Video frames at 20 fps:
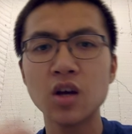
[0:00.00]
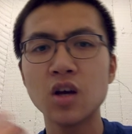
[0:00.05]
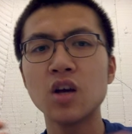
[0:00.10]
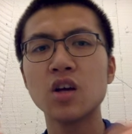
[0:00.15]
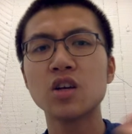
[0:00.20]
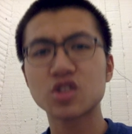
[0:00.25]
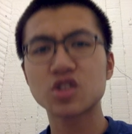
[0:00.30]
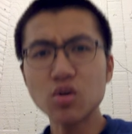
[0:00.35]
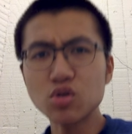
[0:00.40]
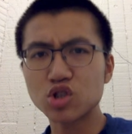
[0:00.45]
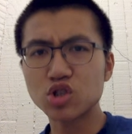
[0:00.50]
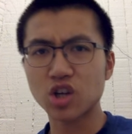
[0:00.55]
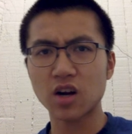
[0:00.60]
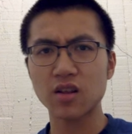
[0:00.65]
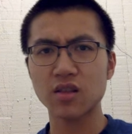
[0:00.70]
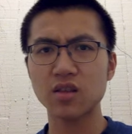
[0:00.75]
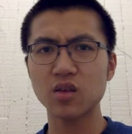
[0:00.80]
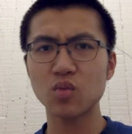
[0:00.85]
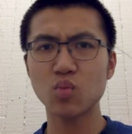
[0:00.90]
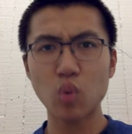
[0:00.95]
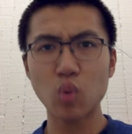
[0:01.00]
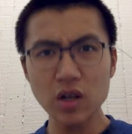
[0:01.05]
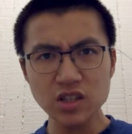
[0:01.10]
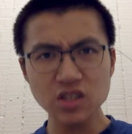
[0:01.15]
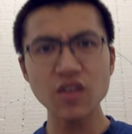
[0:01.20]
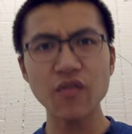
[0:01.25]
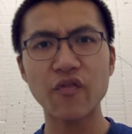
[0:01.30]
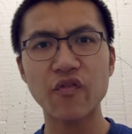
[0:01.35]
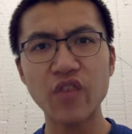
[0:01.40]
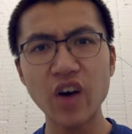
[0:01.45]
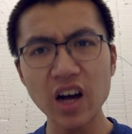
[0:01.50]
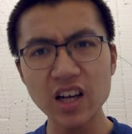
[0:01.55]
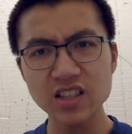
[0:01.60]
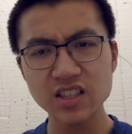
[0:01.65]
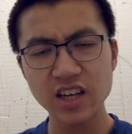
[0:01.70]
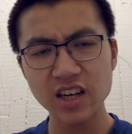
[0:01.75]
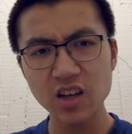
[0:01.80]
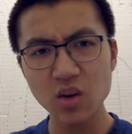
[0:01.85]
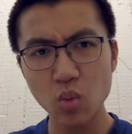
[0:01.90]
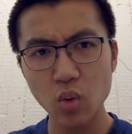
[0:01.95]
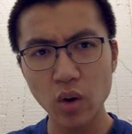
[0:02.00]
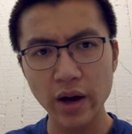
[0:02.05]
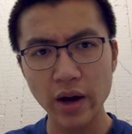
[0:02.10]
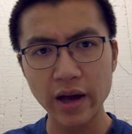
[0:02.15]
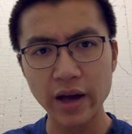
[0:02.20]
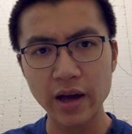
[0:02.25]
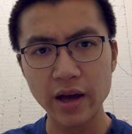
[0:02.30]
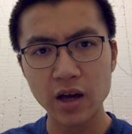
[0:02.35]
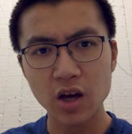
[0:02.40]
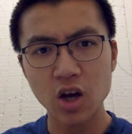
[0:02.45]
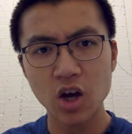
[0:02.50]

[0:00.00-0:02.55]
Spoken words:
So, Jonathan, what's the fuss anyway?